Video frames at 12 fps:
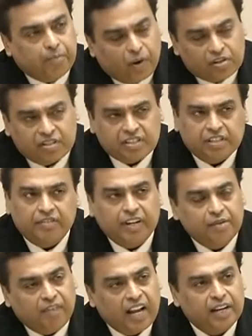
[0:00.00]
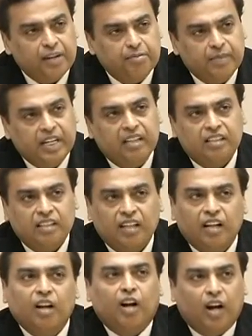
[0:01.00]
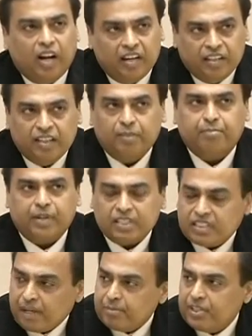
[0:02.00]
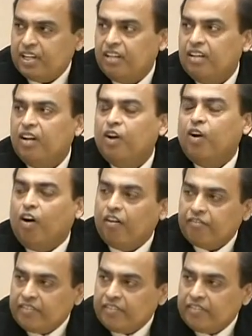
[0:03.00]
positive environment and the perception of